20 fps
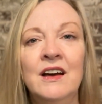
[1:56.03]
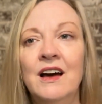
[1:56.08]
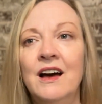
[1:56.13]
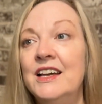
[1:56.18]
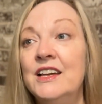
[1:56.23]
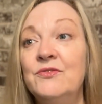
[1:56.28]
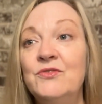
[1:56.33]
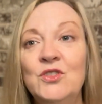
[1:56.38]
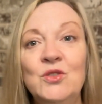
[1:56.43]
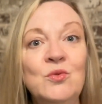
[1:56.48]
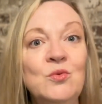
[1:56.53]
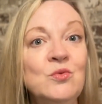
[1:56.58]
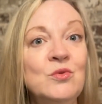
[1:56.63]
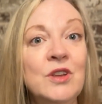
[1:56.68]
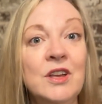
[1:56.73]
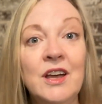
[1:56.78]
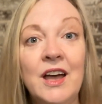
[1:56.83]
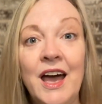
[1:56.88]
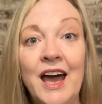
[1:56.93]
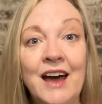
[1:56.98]
If you
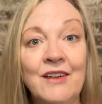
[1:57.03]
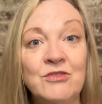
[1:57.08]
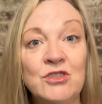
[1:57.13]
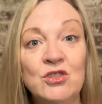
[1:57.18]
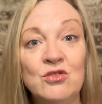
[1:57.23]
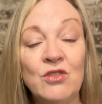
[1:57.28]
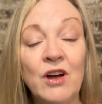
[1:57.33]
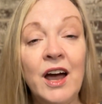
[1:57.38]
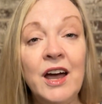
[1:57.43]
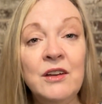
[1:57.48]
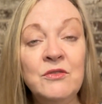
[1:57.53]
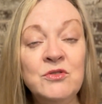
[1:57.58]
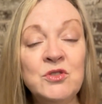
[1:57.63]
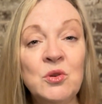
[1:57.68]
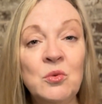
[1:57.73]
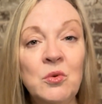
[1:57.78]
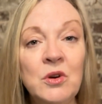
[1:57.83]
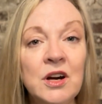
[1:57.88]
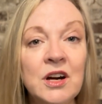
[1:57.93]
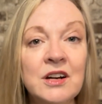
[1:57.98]
have to drive
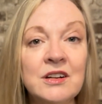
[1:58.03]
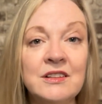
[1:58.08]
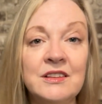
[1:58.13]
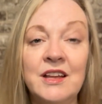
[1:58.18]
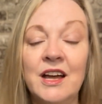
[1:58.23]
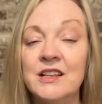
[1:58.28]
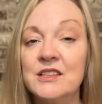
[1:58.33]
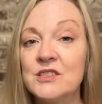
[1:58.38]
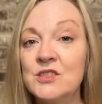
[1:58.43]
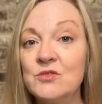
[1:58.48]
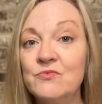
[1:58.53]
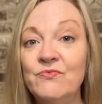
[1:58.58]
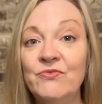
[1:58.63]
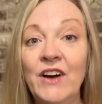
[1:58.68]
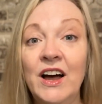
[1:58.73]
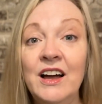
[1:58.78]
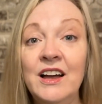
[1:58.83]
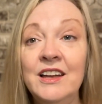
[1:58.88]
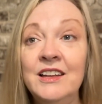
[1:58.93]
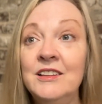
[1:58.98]
to work, that's
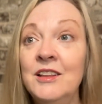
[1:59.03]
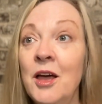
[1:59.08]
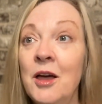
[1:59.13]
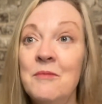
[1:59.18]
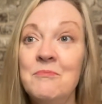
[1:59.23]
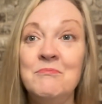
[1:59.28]
fine.